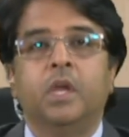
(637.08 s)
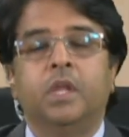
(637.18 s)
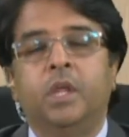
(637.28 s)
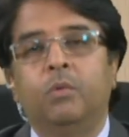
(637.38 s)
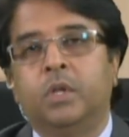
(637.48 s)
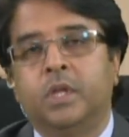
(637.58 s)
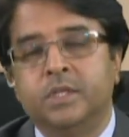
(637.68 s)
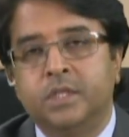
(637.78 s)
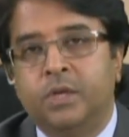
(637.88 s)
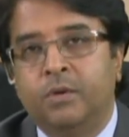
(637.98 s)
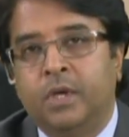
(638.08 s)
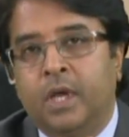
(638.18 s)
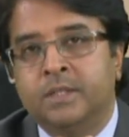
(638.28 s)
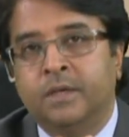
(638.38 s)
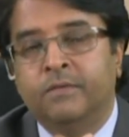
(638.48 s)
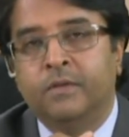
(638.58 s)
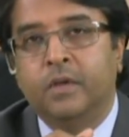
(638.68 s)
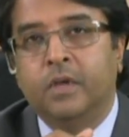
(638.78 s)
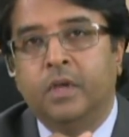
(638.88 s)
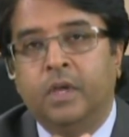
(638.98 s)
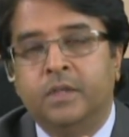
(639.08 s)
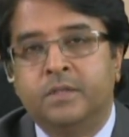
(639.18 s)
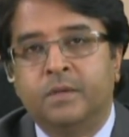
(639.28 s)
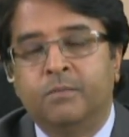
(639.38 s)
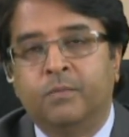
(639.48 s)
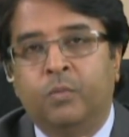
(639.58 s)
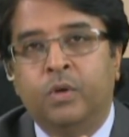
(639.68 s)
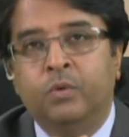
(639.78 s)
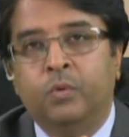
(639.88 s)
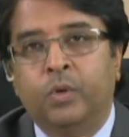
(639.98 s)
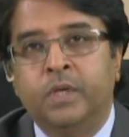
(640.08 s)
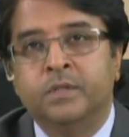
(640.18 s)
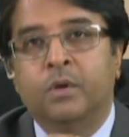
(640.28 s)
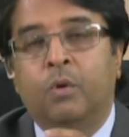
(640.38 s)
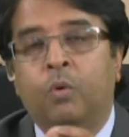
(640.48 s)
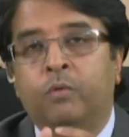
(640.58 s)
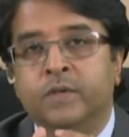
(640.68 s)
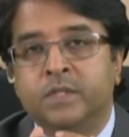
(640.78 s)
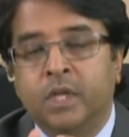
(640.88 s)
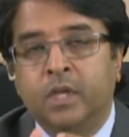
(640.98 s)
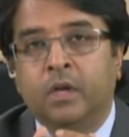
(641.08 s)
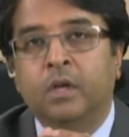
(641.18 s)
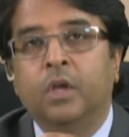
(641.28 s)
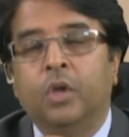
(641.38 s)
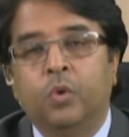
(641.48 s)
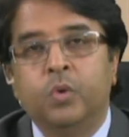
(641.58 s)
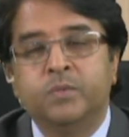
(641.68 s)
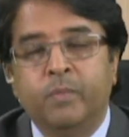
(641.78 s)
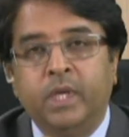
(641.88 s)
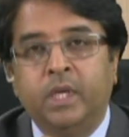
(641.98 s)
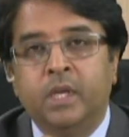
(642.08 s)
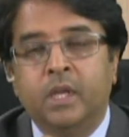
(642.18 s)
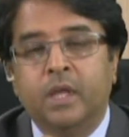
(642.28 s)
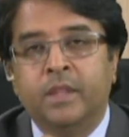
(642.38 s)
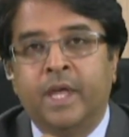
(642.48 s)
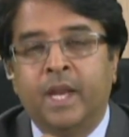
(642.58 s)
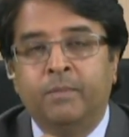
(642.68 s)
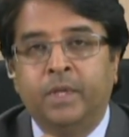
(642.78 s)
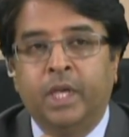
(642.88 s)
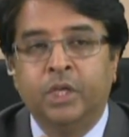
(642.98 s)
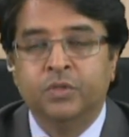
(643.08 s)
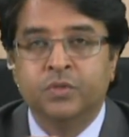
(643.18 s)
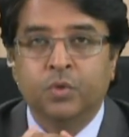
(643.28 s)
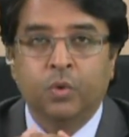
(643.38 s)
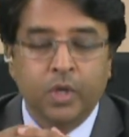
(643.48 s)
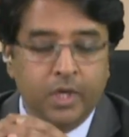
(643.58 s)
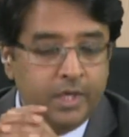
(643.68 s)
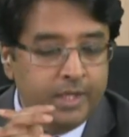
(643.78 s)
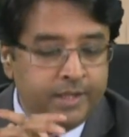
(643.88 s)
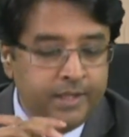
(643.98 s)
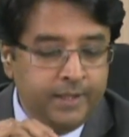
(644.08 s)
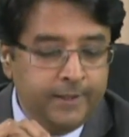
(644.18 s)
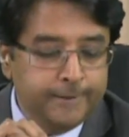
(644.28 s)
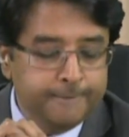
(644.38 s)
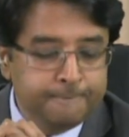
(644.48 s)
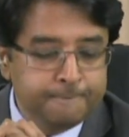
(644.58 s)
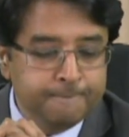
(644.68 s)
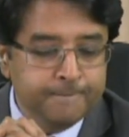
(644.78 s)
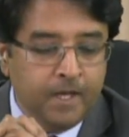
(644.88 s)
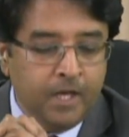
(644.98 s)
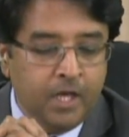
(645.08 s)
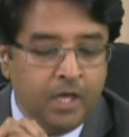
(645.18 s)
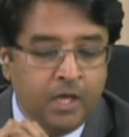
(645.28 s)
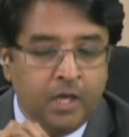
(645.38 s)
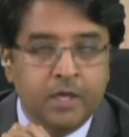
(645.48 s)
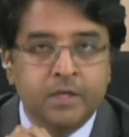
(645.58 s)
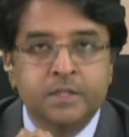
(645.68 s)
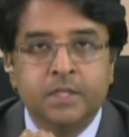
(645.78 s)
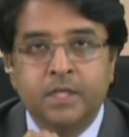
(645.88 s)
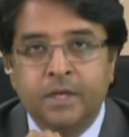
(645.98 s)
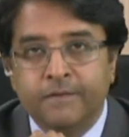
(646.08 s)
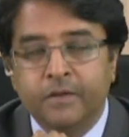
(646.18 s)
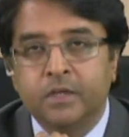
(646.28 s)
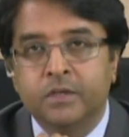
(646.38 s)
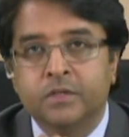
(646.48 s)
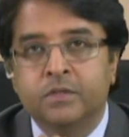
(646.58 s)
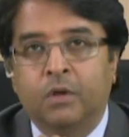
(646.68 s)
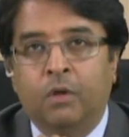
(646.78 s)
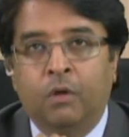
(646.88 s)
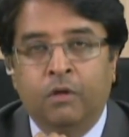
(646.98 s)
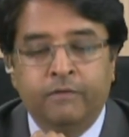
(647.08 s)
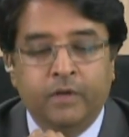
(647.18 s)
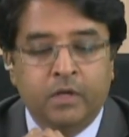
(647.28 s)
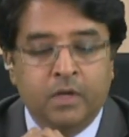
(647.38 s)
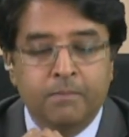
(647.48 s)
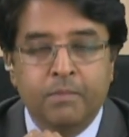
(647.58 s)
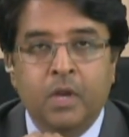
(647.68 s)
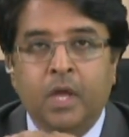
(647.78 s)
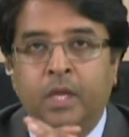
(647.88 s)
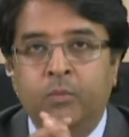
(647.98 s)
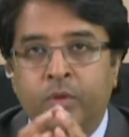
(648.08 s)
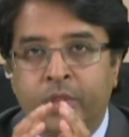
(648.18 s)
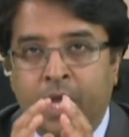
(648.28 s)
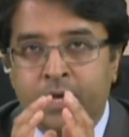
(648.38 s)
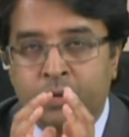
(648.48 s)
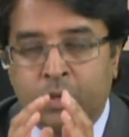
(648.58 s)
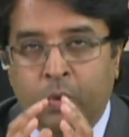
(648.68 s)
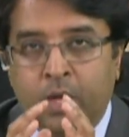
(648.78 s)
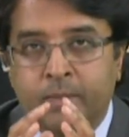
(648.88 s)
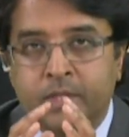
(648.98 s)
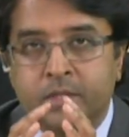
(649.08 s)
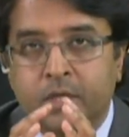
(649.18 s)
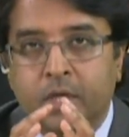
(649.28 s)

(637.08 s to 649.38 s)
they will consider it as if it's someone who is an overstayer who is making that application. So the significance of complying with that requirement